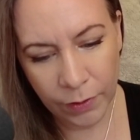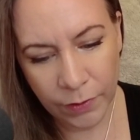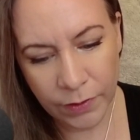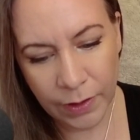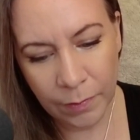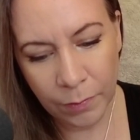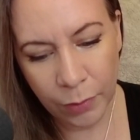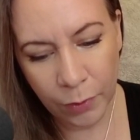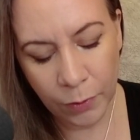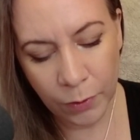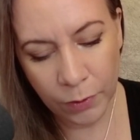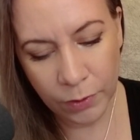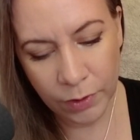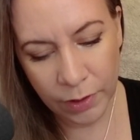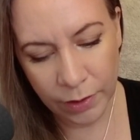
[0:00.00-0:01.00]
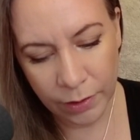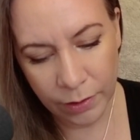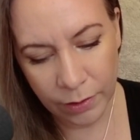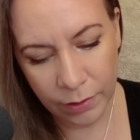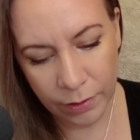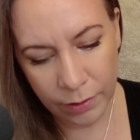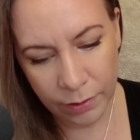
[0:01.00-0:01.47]

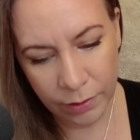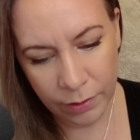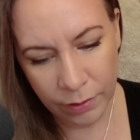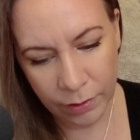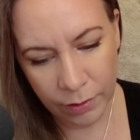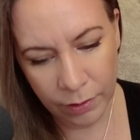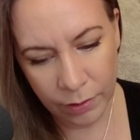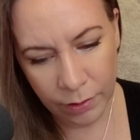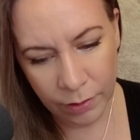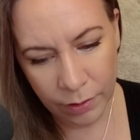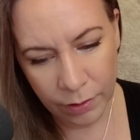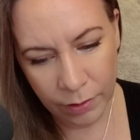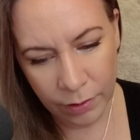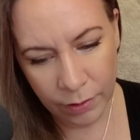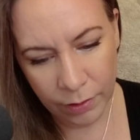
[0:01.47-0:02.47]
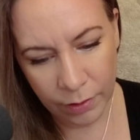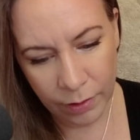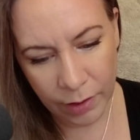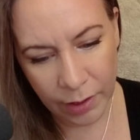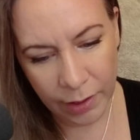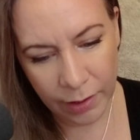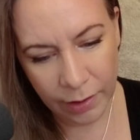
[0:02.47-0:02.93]
important.
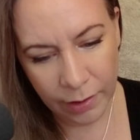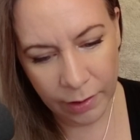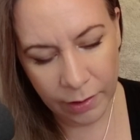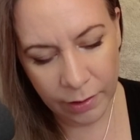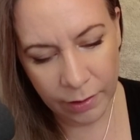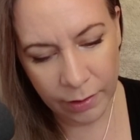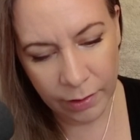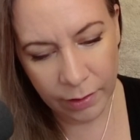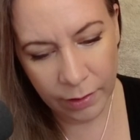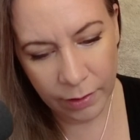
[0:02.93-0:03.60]
And